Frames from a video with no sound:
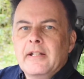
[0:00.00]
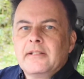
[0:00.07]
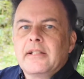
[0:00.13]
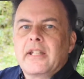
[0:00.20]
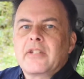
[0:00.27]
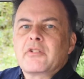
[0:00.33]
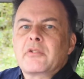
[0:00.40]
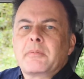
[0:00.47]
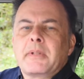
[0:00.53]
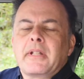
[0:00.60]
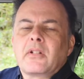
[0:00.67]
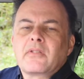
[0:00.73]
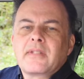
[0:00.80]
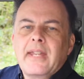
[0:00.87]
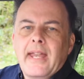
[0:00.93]
Now this was
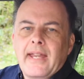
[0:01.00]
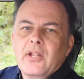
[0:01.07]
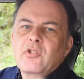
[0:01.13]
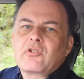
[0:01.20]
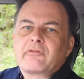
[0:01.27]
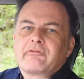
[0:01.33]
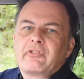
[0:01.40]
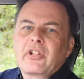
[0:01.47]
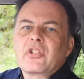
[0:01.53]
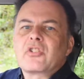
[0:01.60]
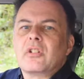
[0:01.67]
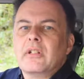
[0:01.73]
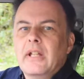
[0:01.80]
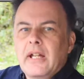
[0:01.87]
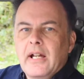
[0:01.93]
because the extra
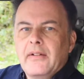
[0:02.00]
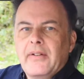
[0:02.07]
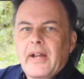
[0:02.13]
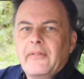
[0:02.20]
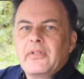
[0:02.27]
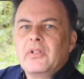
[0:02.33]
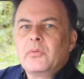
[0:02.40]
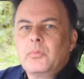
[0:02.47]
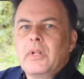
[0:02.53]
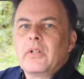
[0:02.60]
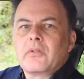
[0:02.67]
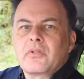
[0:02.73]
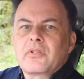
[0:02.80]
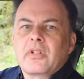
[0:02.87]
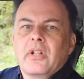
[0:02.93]
friction of having the
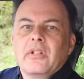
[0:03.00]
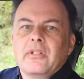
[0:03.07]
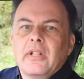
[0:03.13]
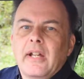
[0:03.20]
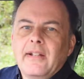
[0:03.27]
wheels turned